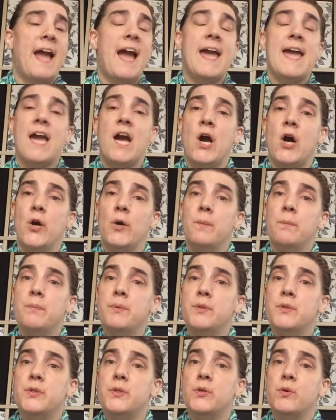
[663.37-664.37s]
I
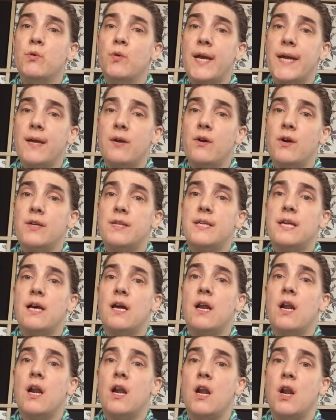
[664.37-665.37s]
hope to record
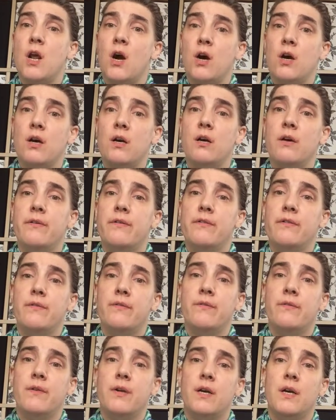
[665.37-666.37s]
a long
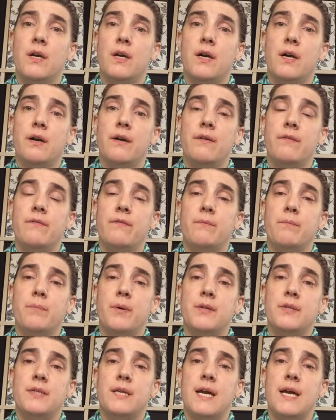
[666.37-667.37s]

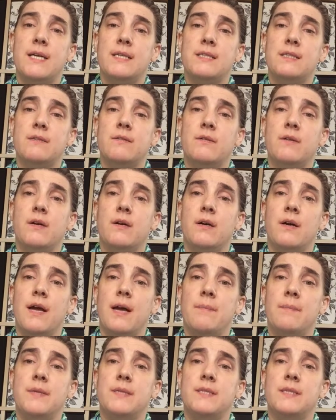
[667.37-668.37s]
podcast
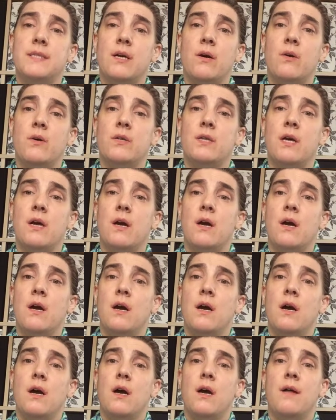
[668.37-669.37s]
episode
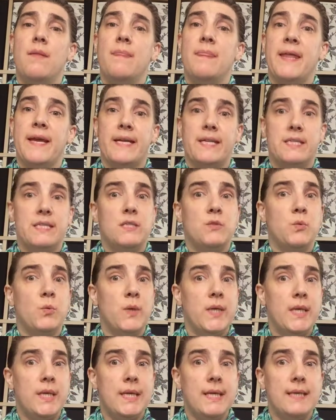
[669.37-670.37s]
next
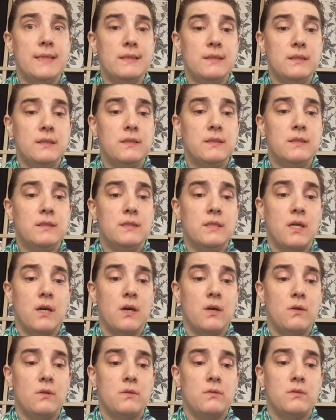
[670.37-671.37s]
weekend,
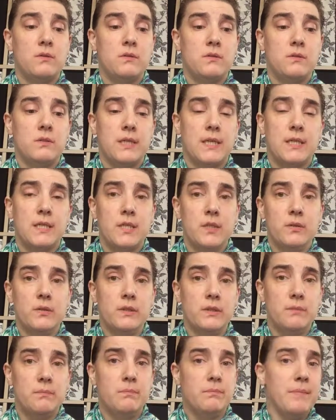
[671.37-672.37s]
so stay
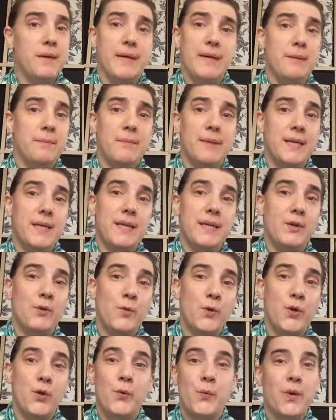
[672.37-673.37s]
tuned. Maybe
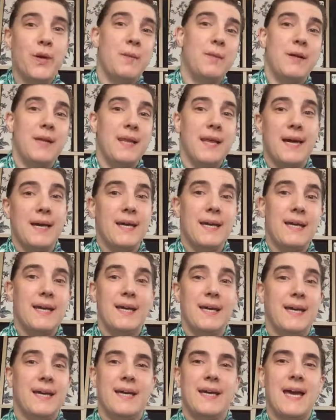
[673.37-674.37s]
we will be
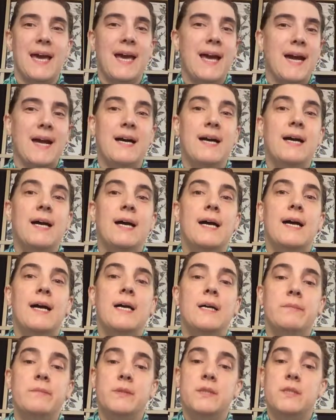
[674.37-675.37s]
lucky. Yeah.
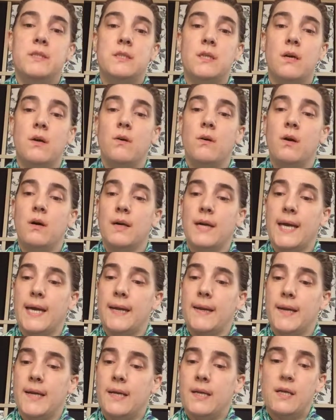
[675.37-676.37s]

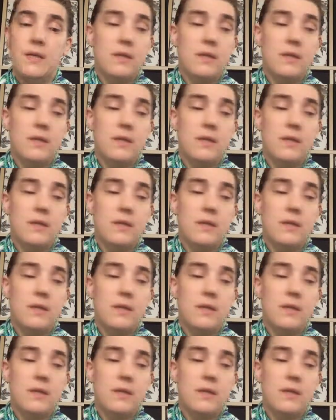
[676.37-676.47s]
I